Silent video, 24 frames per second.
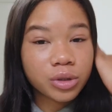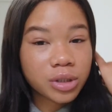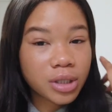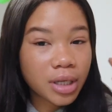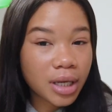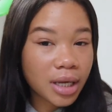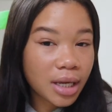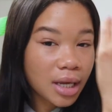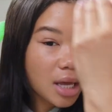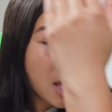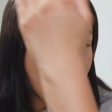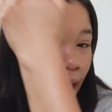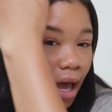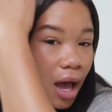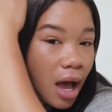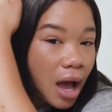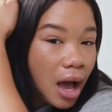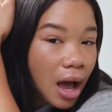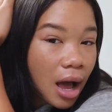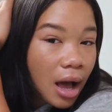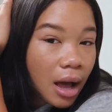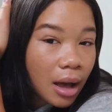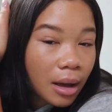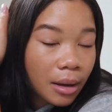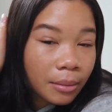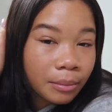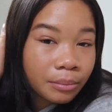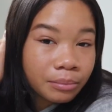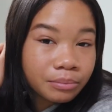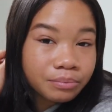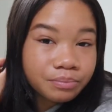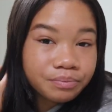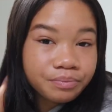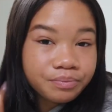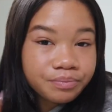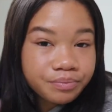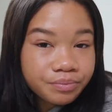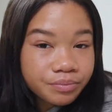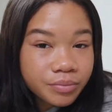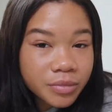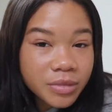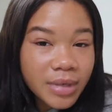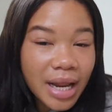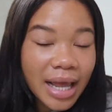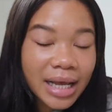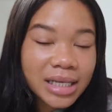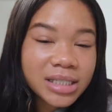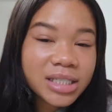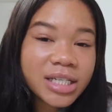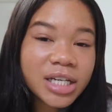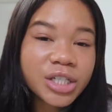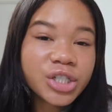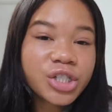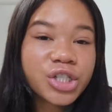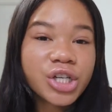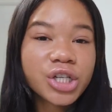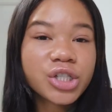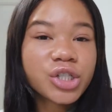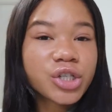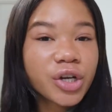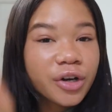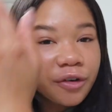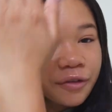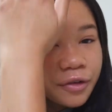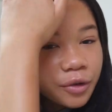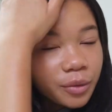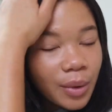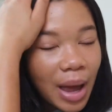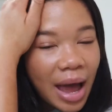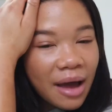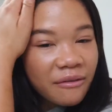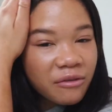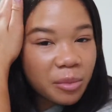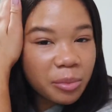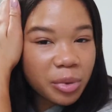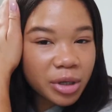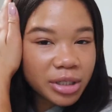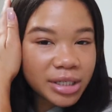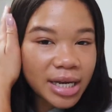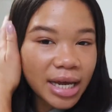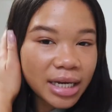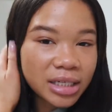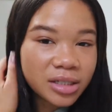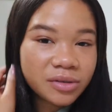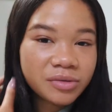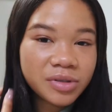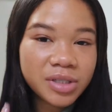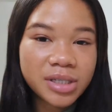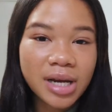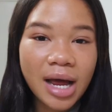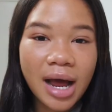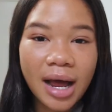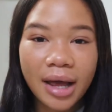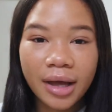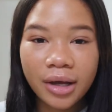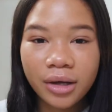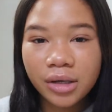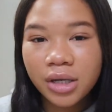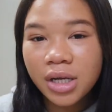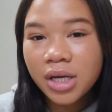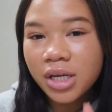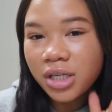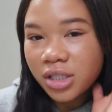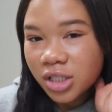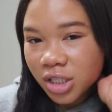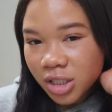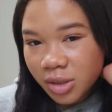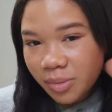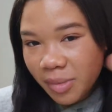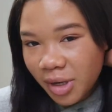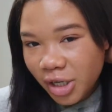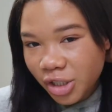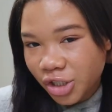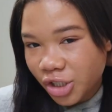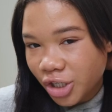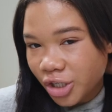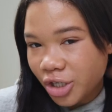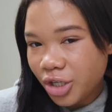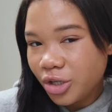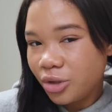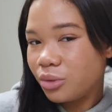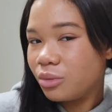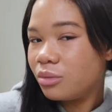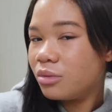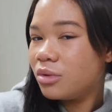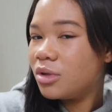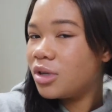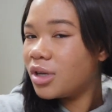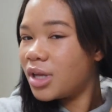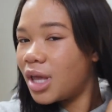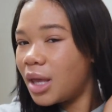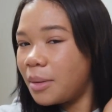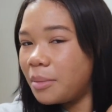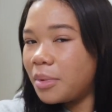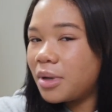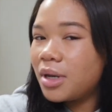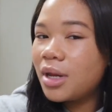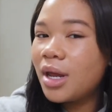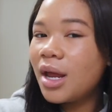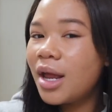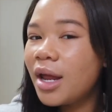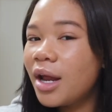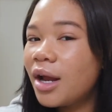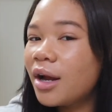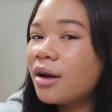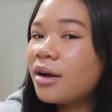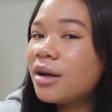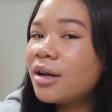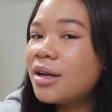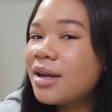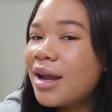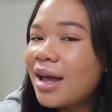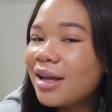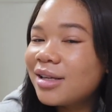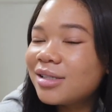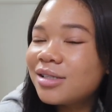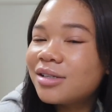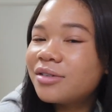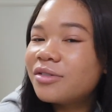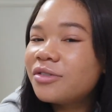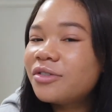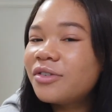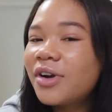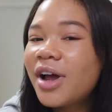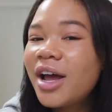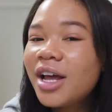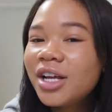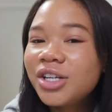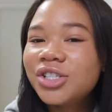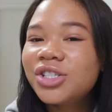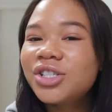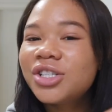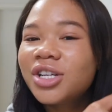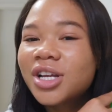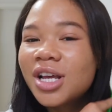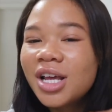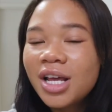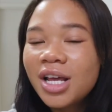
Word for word: using extensions or if you have a protective style, just make sure you're keeping your hair nice and fresh.